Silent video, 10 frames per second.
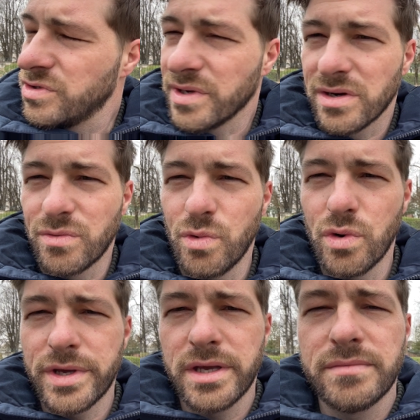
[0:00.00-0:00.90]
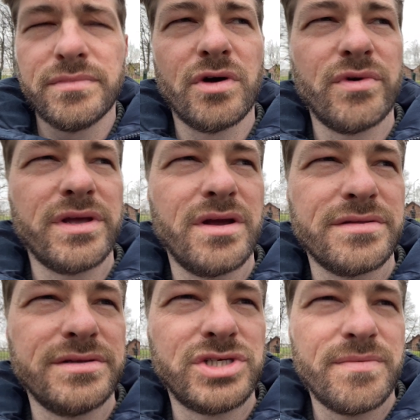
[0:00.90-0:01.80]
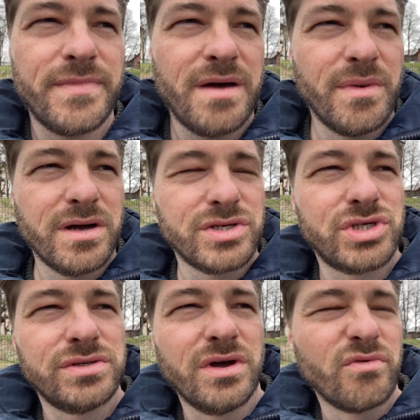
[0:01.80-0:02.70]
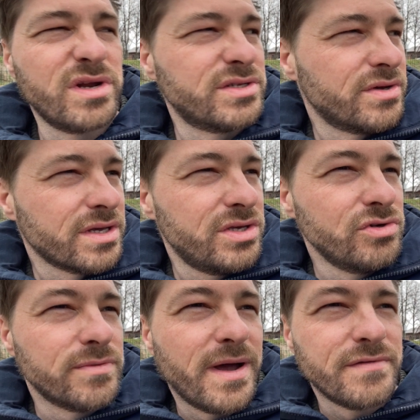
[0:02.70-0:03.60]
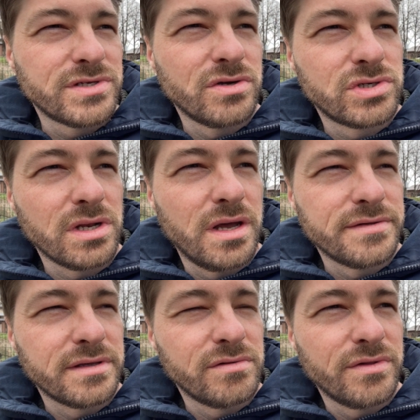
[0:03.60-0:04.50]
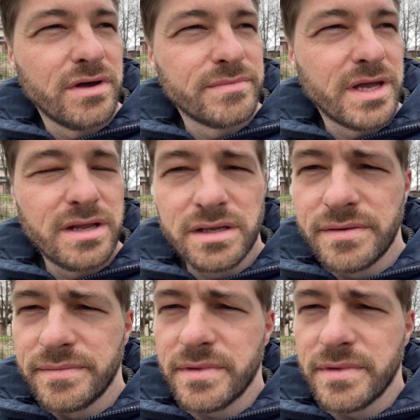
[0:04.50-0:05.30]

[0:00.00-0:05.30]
a lot of walking, not really going to the gym that much, not really doing a huge amount of socializing, although I'm getting